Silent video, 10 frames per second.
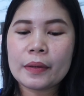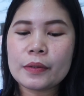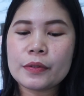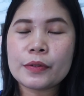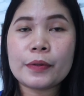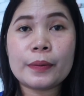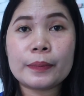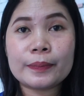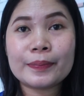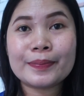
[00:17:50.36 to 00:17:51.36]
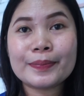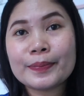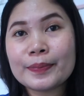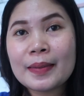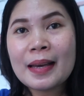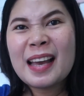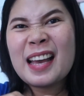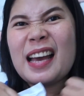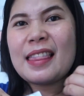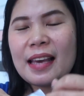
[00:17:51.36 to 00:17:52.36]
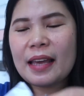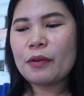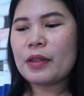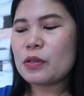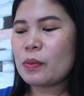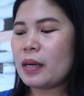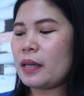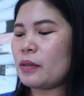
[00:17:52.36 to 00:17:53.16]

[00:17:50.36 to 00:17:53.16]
So I think I know this one.